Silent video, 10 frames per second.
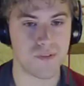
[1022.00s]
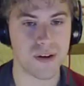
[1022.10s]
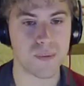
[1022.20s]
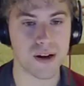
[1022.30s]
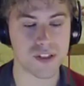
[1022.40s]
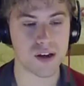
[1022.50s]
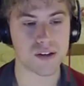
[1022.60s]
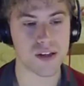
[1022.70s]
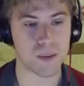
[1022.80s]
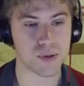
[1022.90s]
I think we'll have to
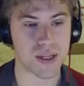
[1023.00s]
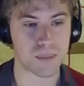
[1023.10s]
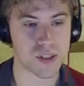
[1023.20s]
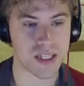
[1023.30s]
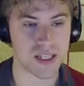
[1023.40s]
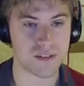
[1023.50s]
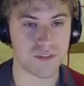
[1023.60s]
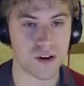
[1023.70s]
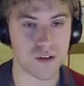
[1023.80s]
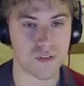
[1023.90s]
go into Appletini
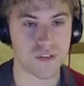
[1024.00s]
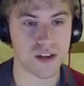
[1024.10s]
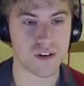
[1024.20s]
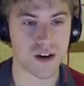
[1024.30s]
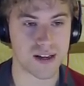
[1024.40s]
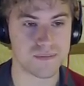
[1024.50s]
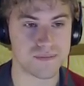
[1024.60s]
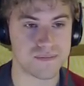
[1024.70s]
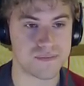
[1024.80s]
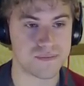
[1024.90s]
and fire off a V-Create.